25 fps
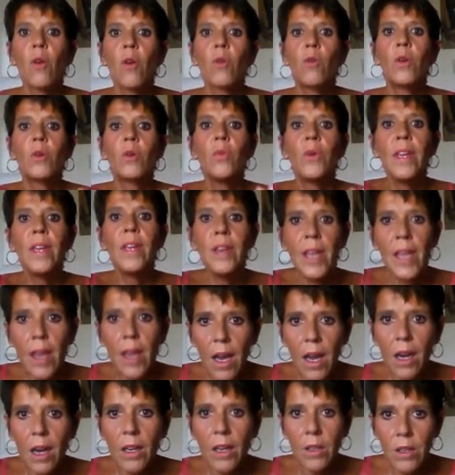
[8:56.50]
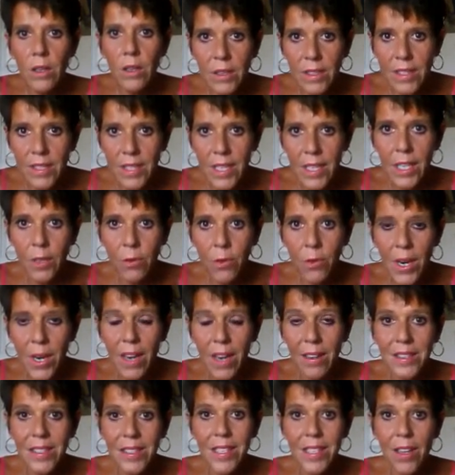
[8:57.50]
When we are sitting around
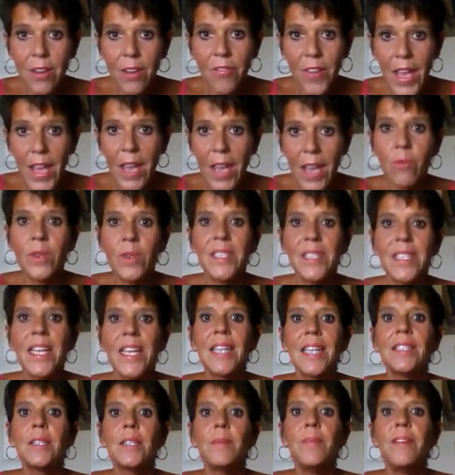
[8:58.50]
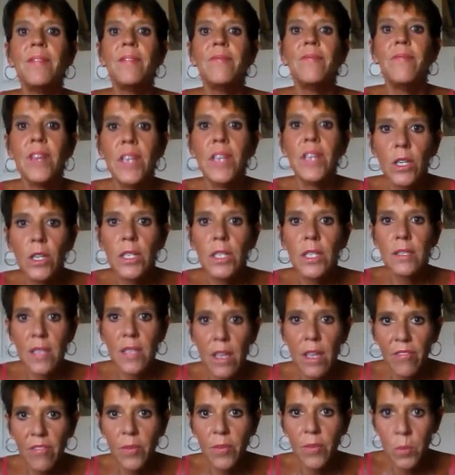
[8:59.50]
in self-hate, we tend to be very
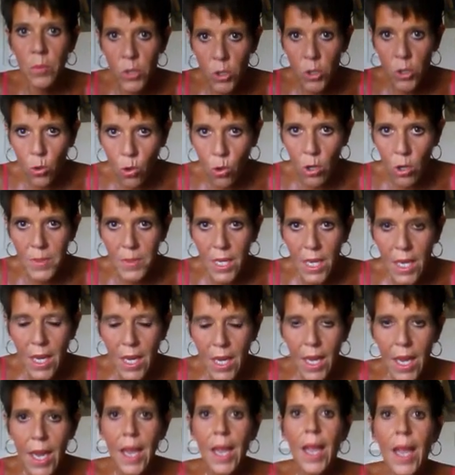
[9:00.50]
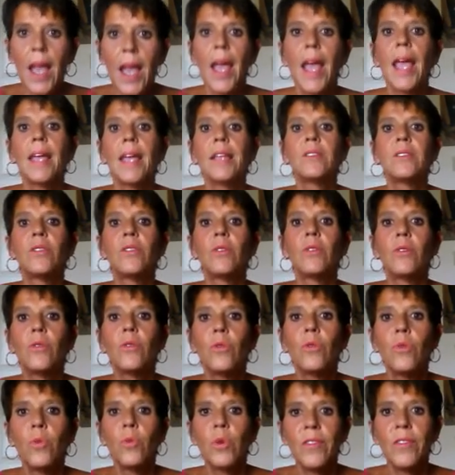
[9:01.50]
self-absorbed. And
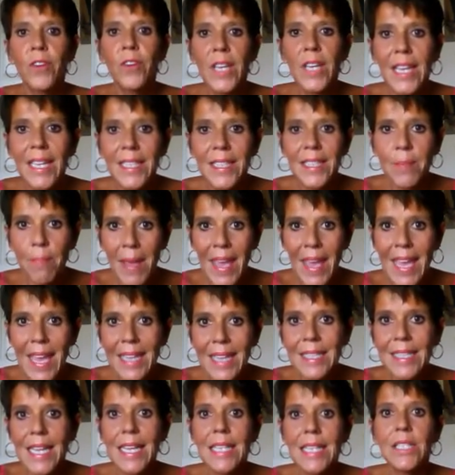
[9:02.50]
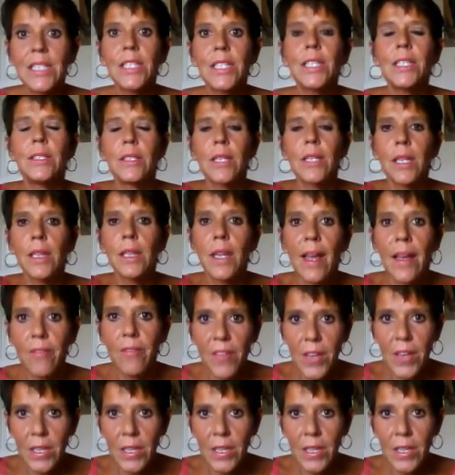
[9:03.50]
so we forget to pay attention to life